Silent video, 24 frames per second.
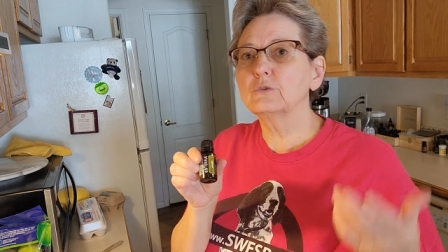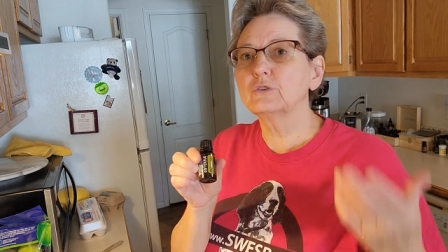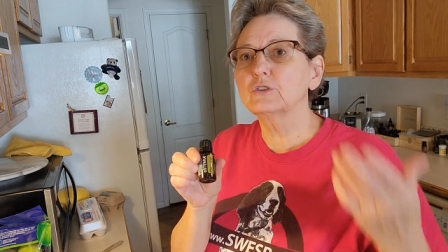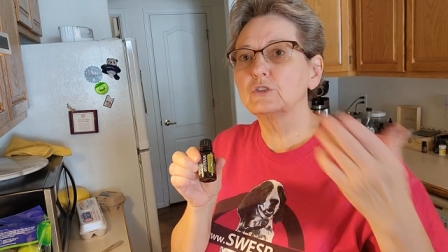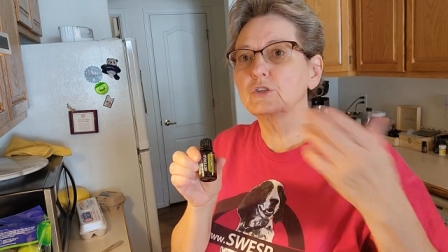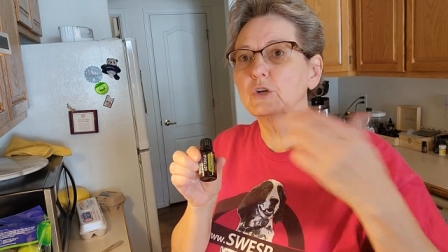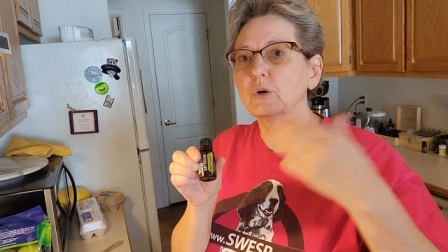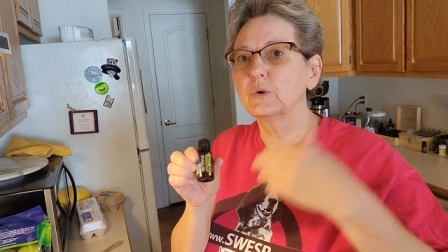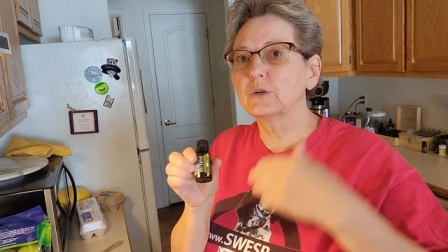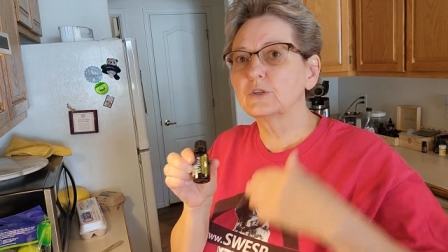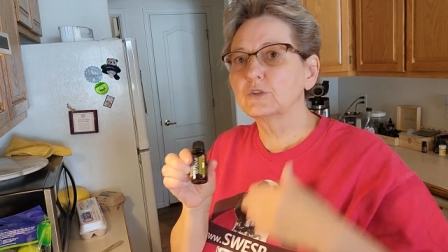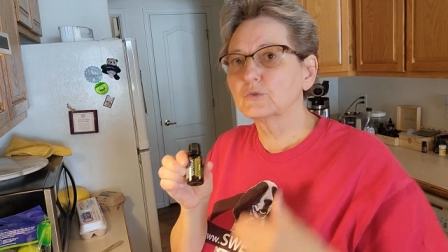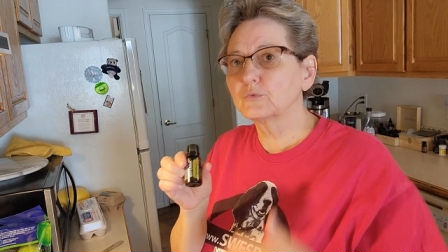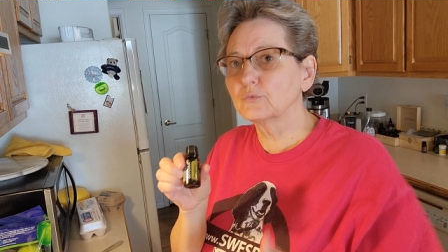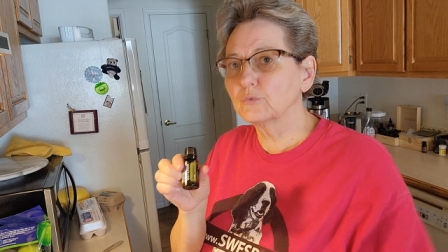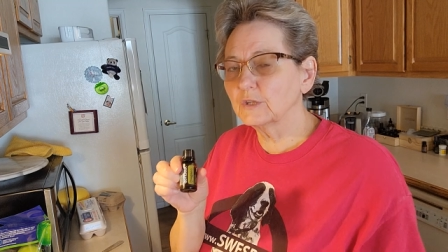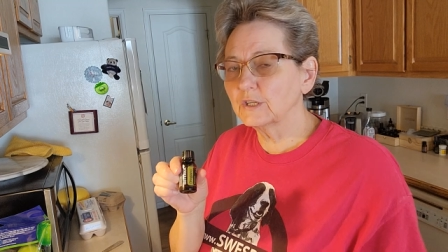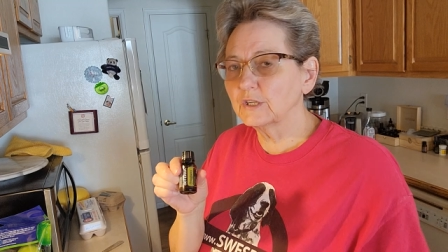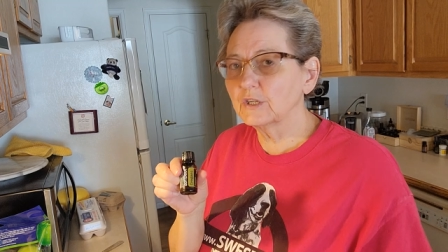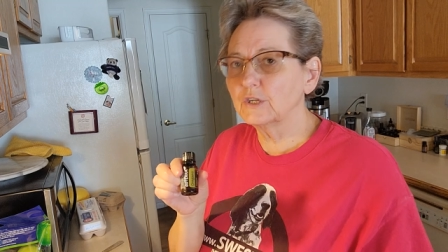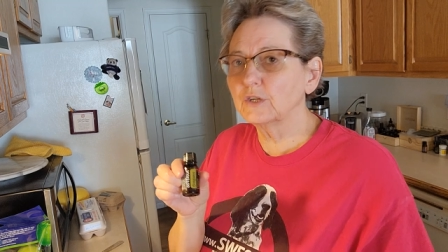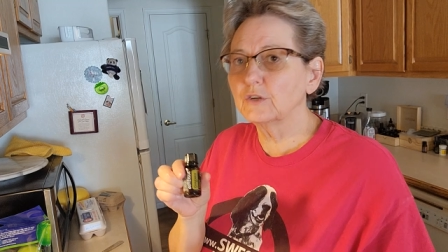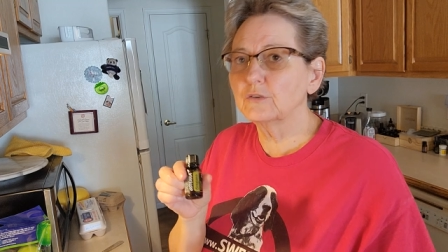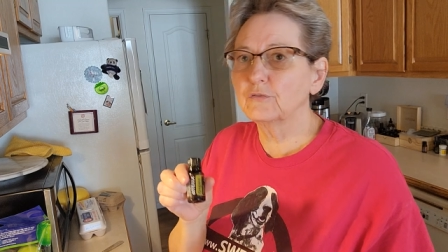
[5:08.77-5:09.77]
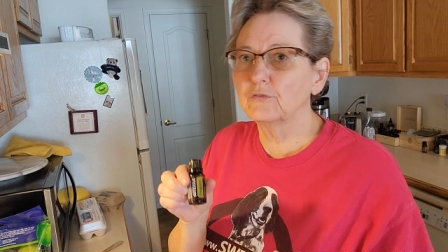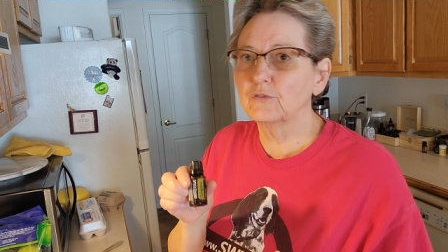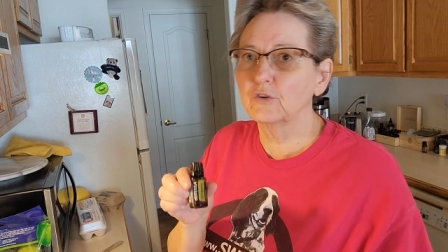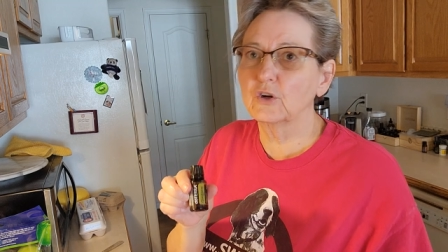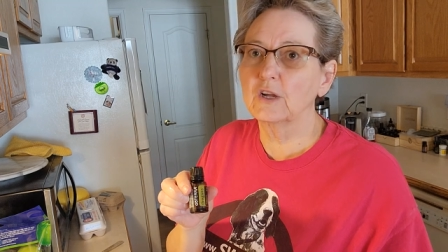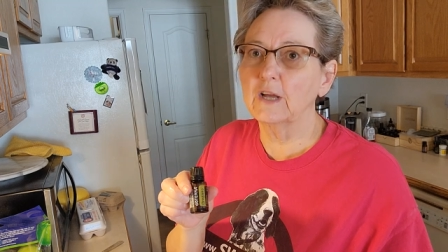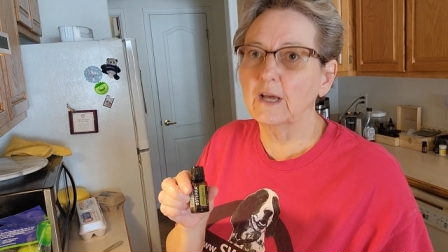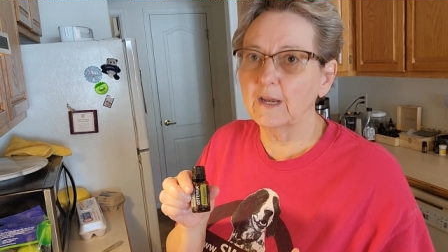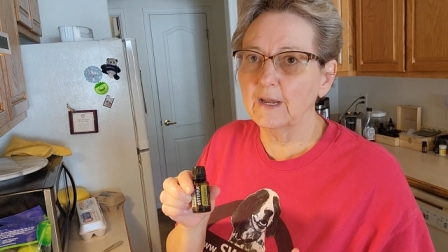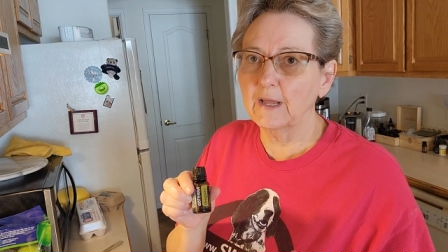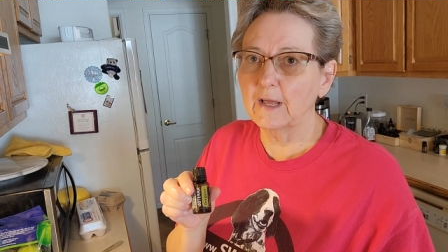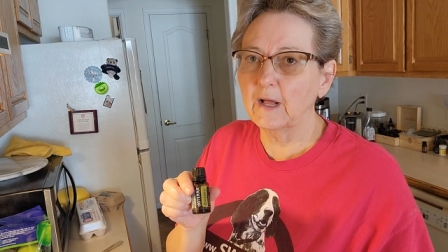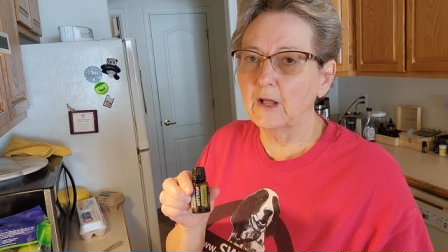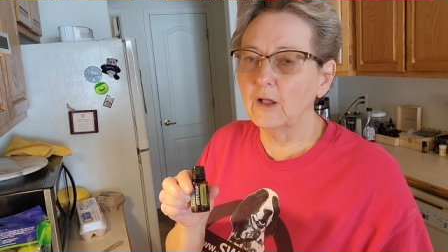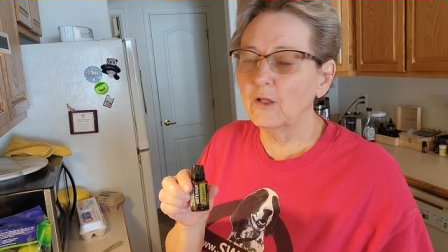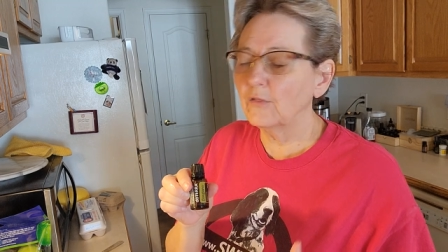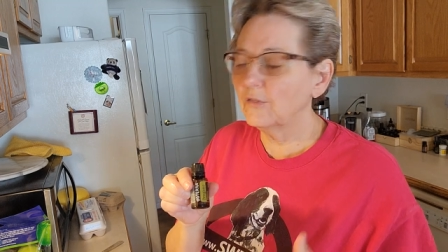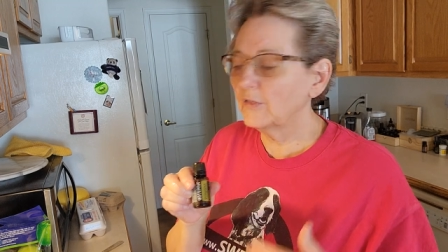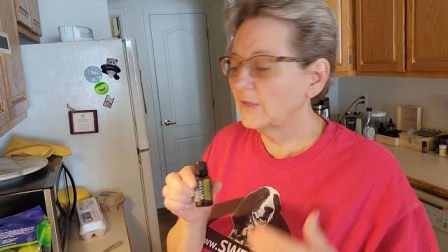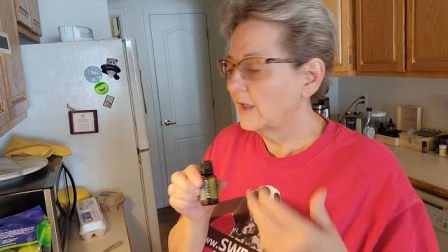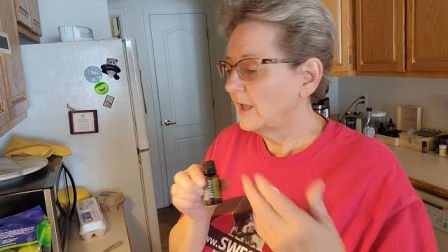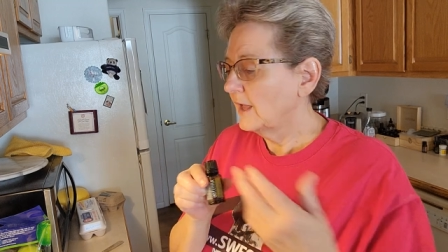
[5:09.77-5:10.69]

so it's really good for gut health.